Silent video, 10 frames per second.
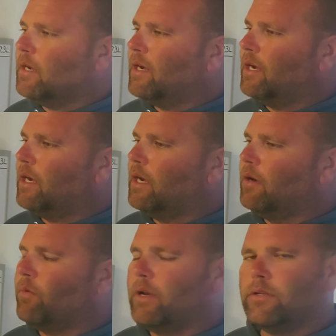
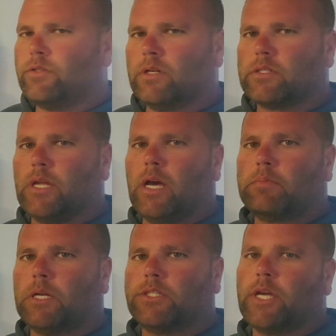Uh, went in truck
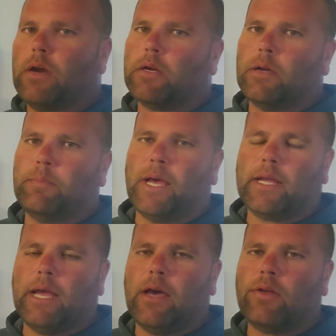stop, got a shower, come
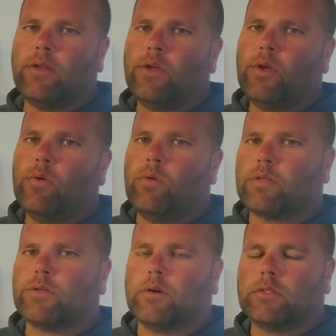back out,
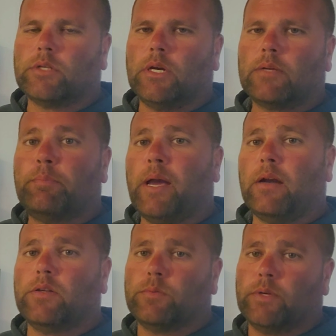went start truck,
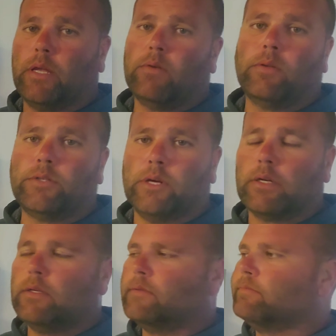batteries were dead on the
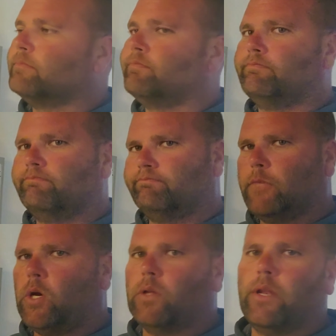truck.
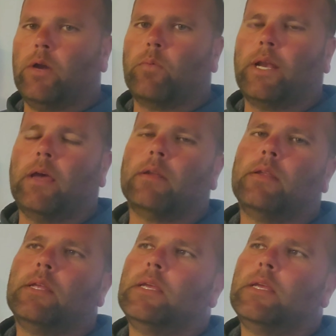Alternator went out.